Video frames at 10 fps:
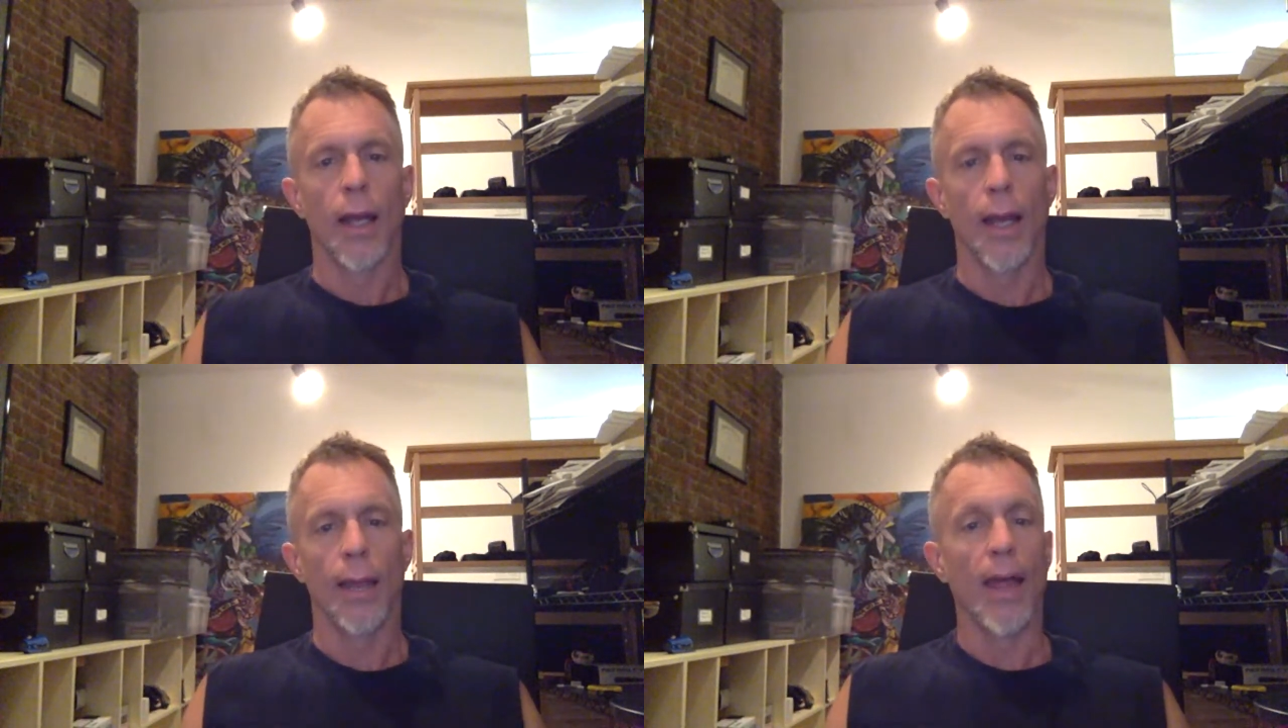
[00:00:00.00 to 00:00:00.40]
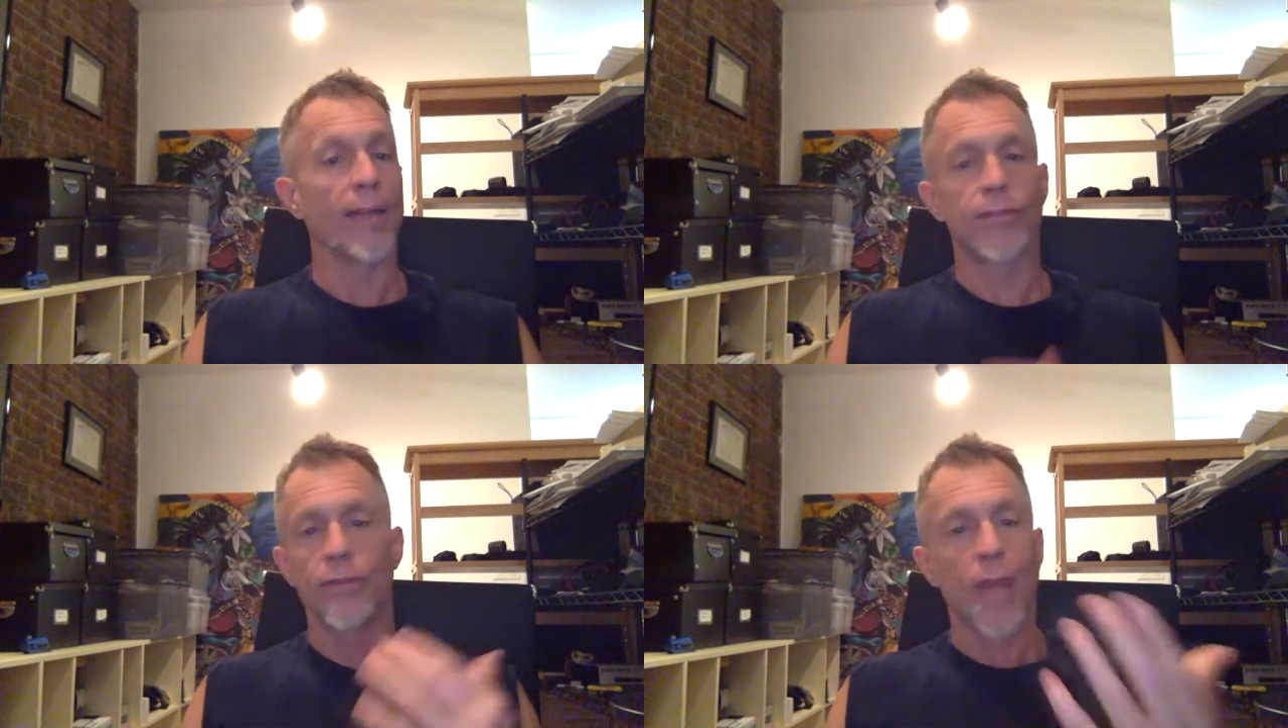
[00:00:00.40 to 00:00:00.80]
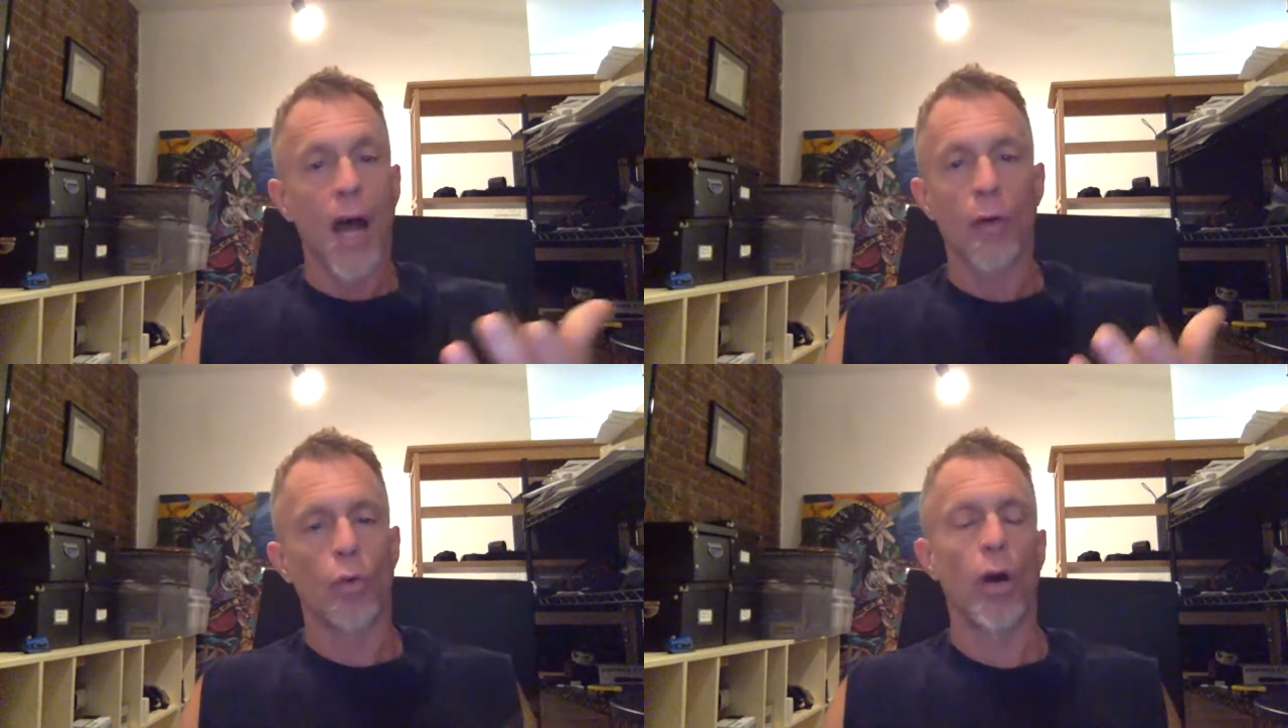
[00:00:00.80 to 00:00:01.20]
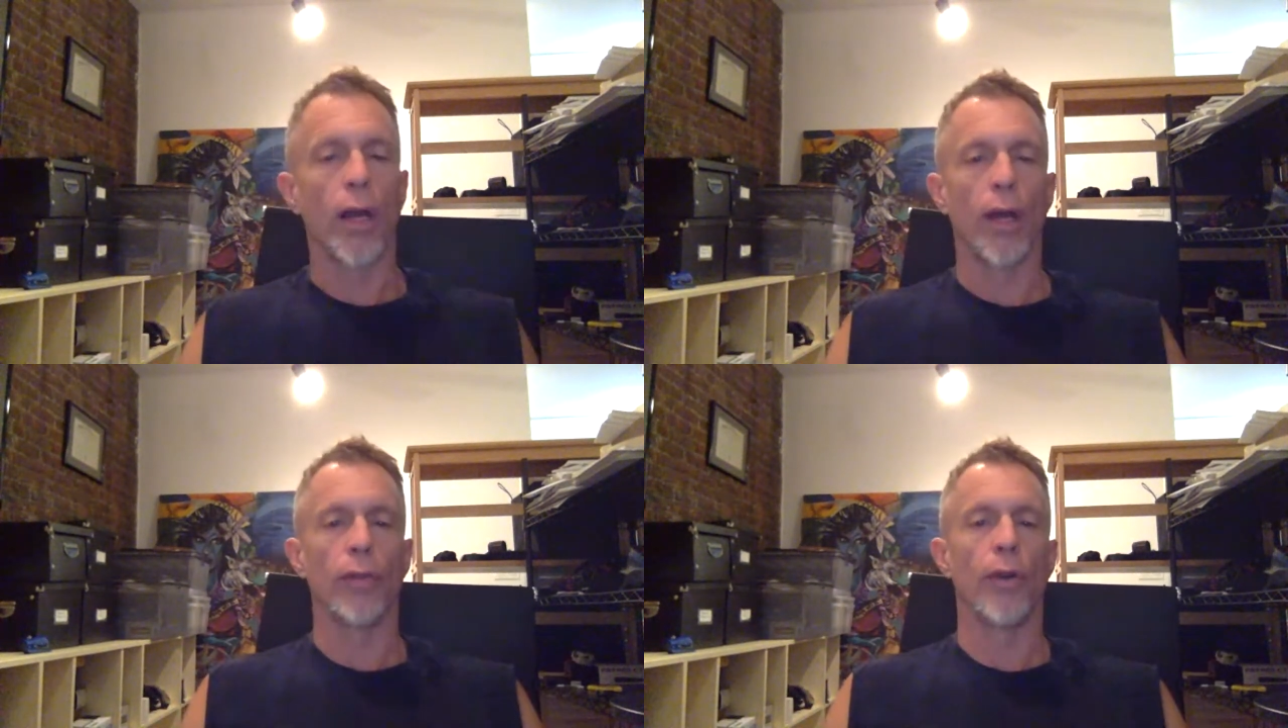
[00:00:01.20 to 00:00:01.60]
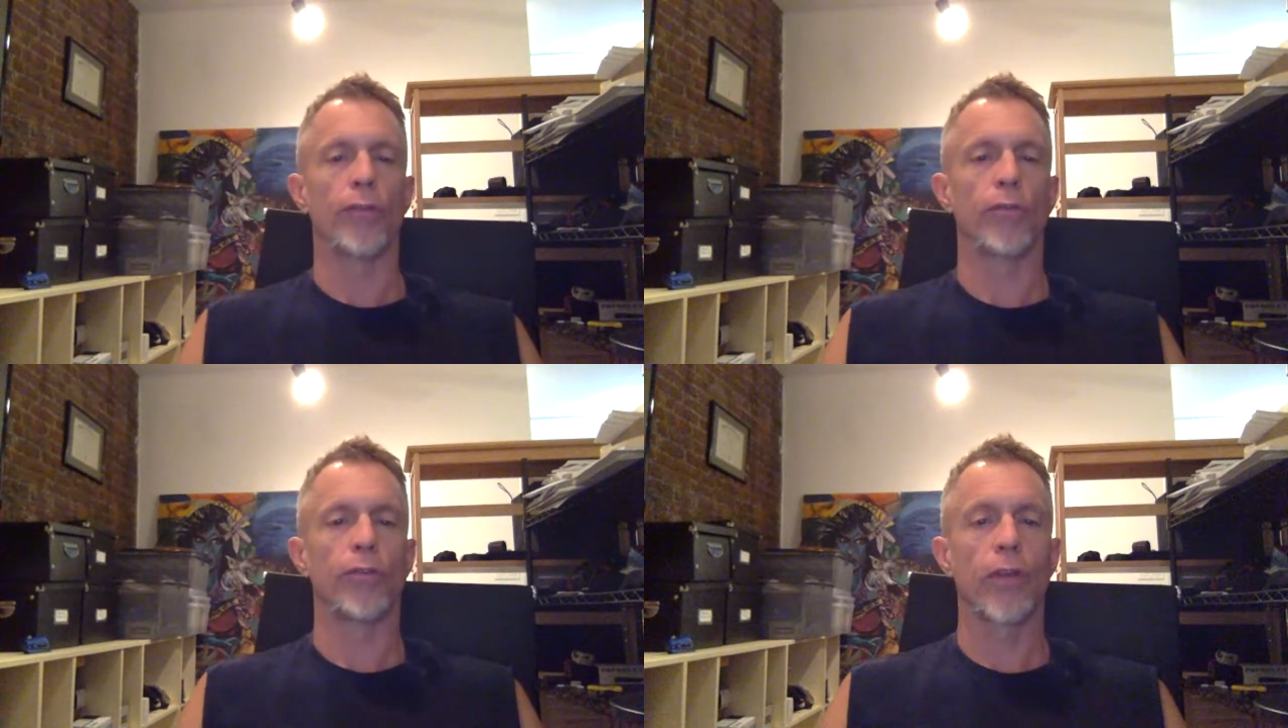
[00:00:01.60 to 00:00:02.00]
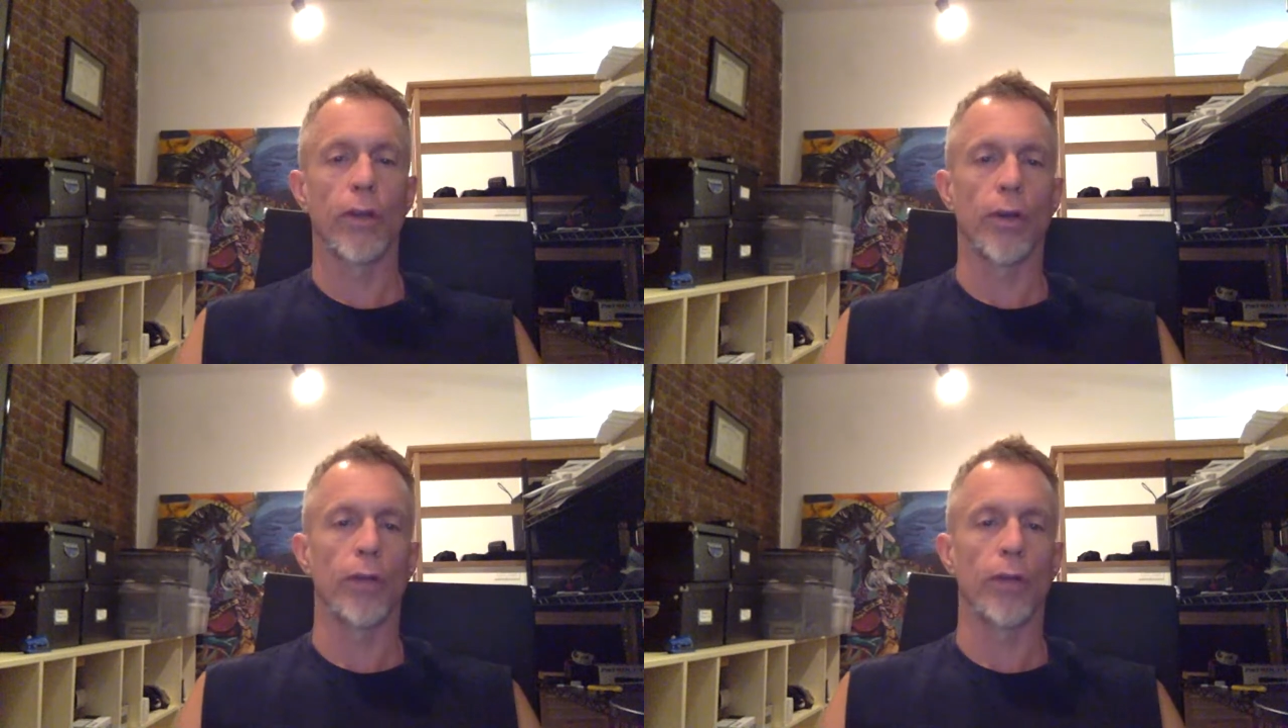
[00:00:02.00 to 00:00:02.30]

And that's not why Andres was here.